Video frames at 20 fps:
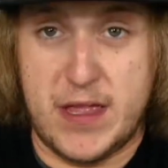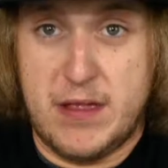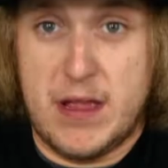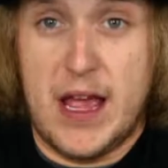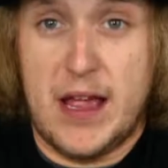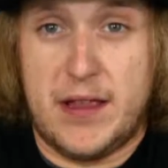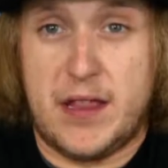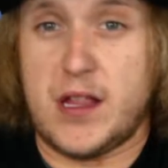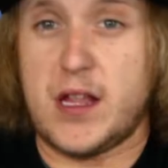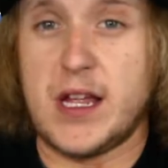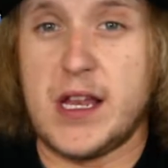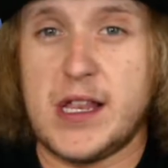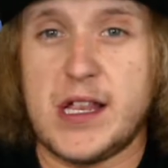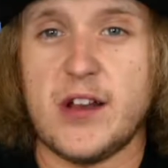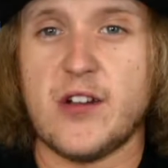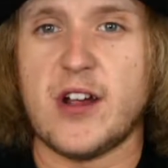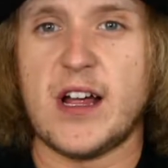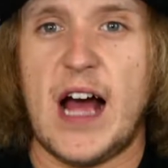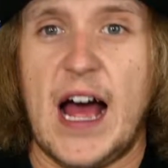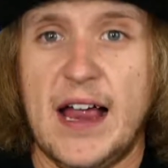it's
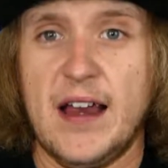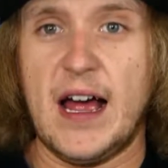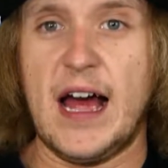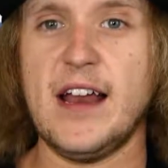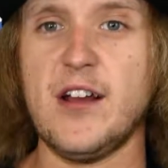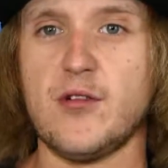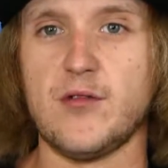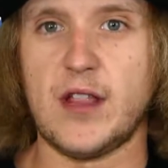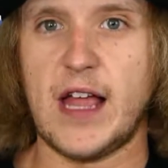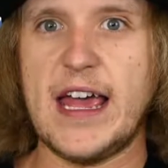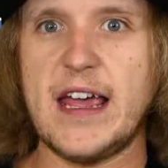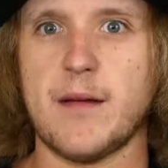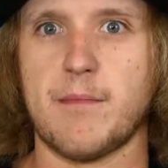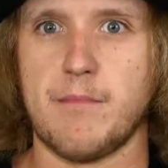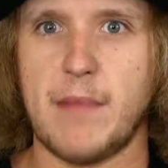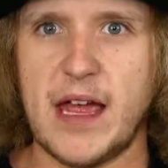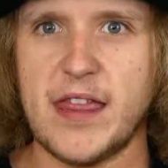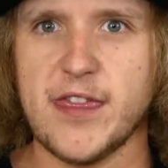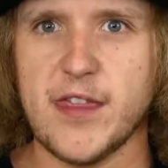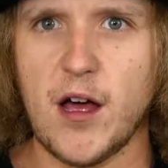considering I don't like
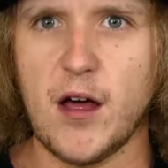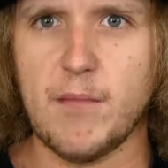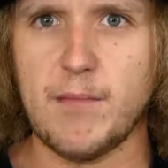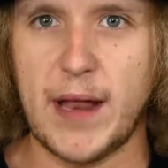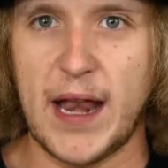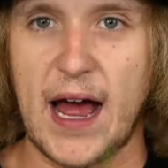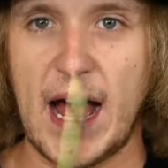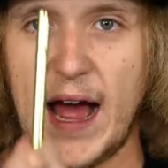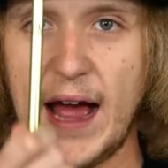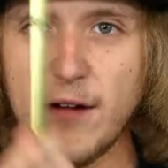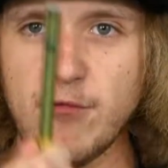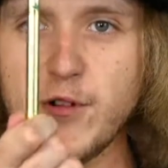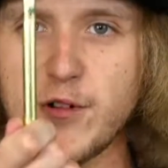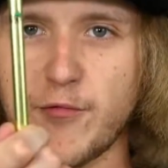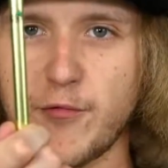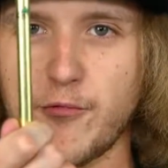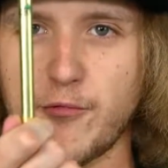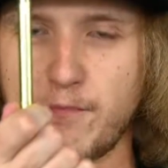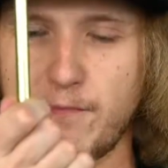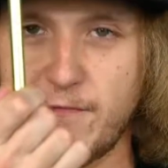menthol, but I
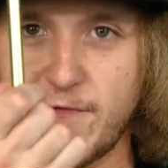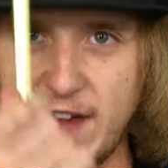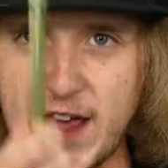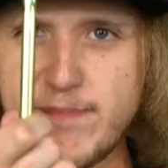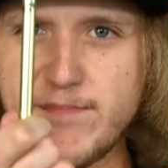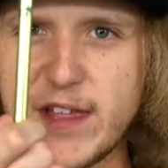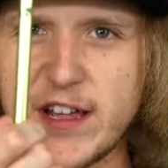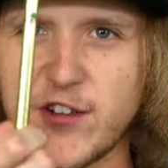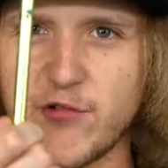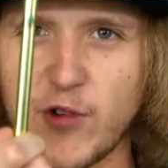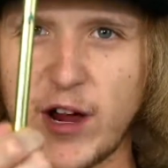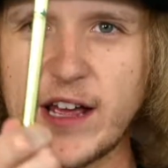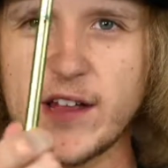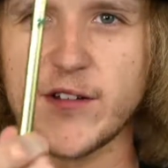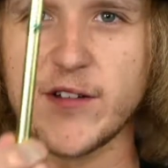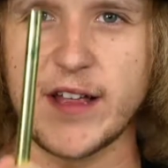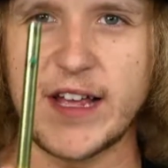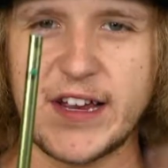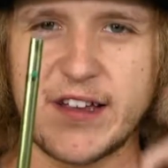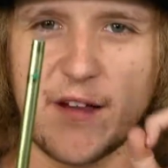would vape this
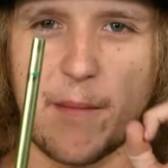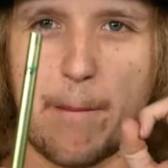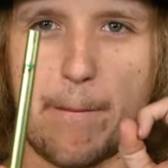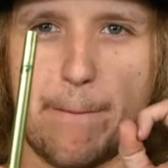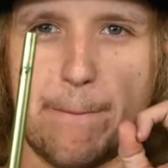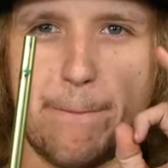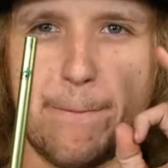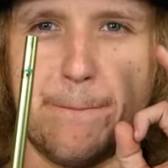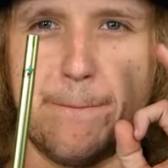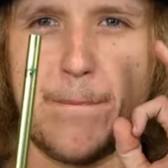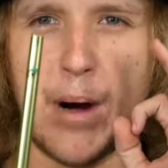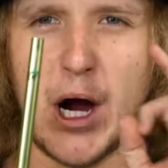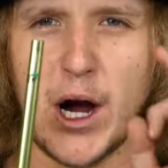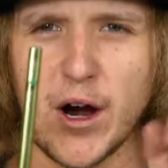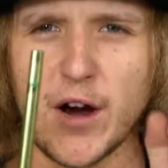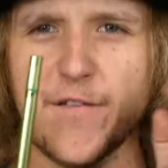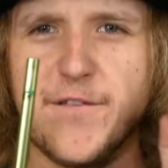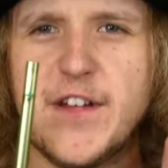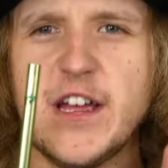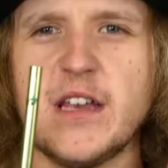regularly. It's a
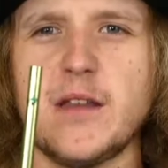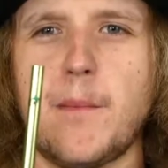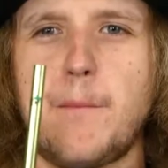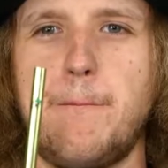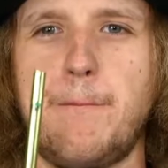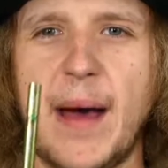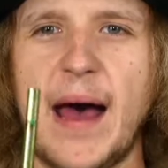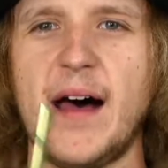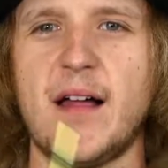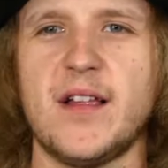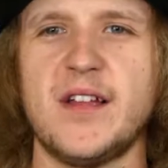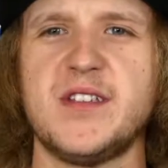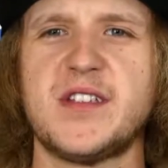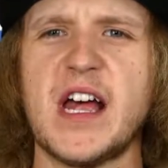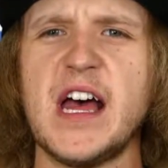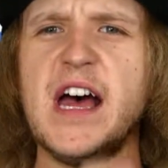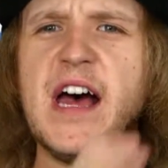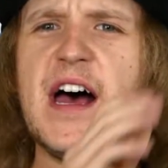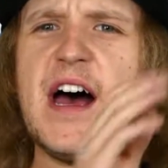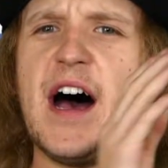perfect balance
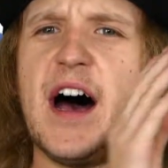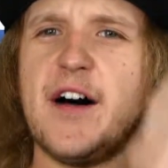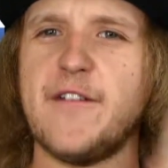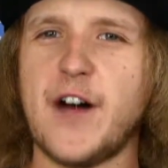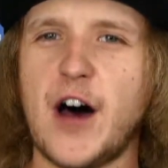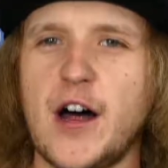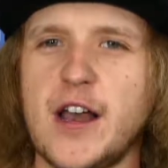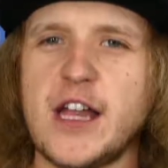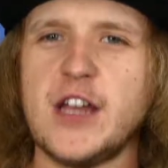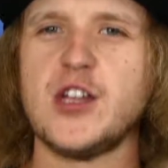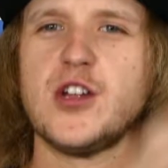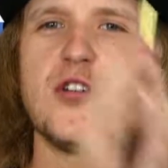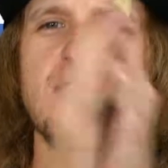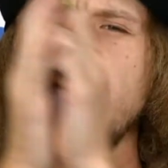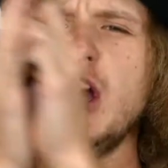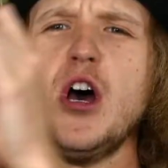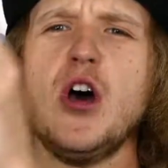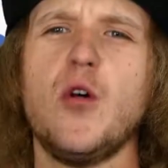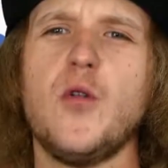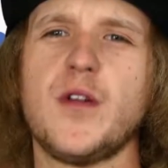of
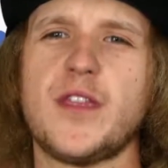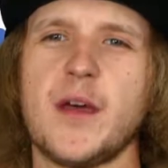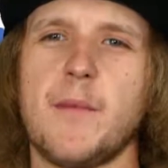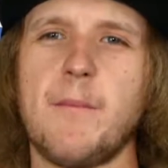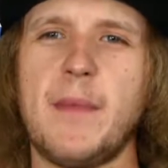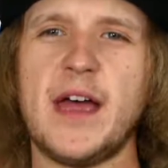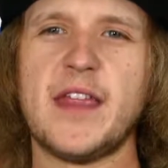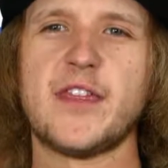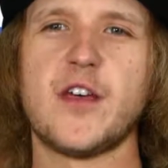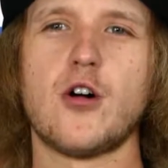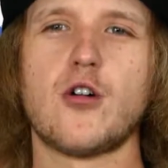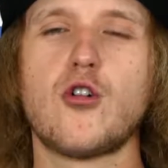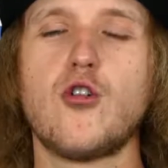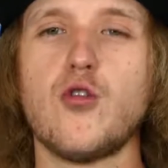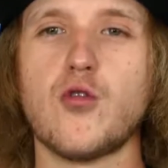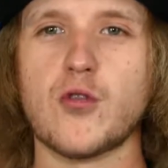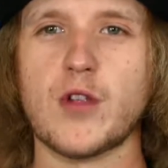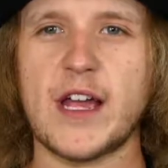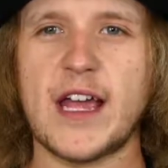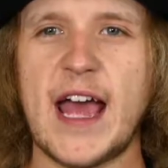Honeydew with the menthol
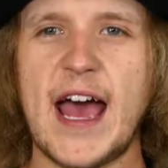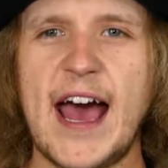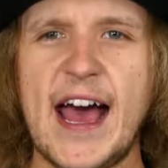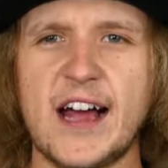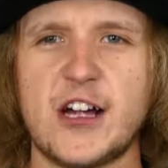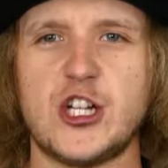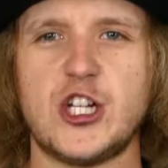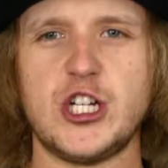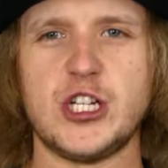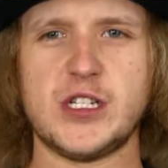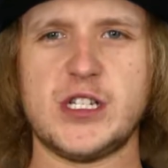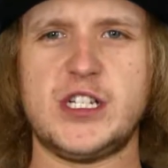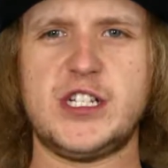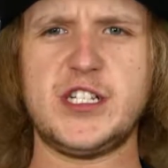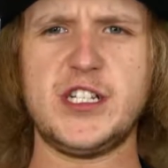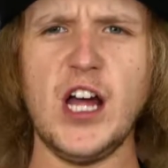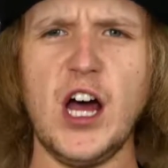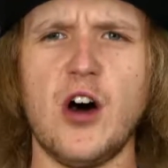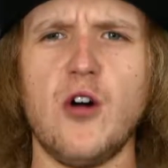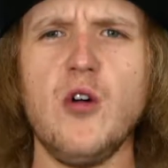cooling action.
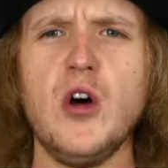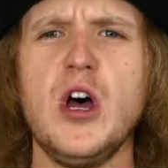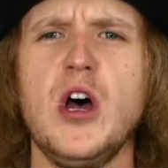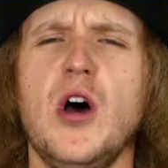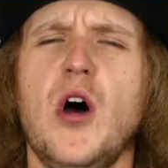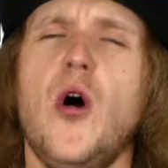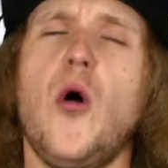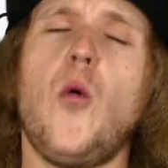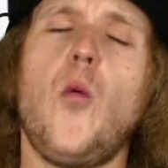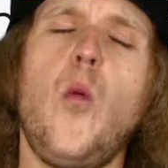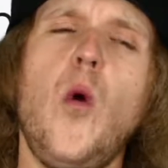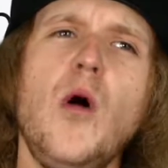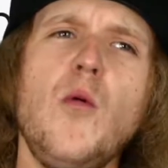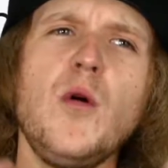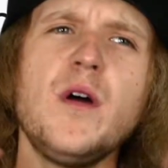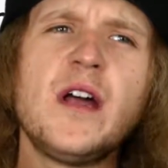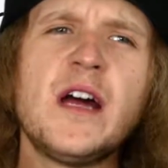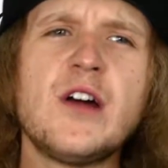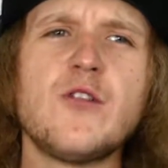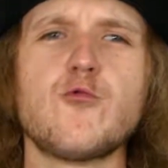So what
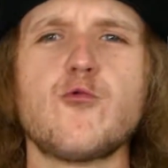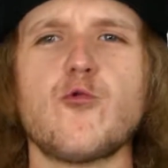would I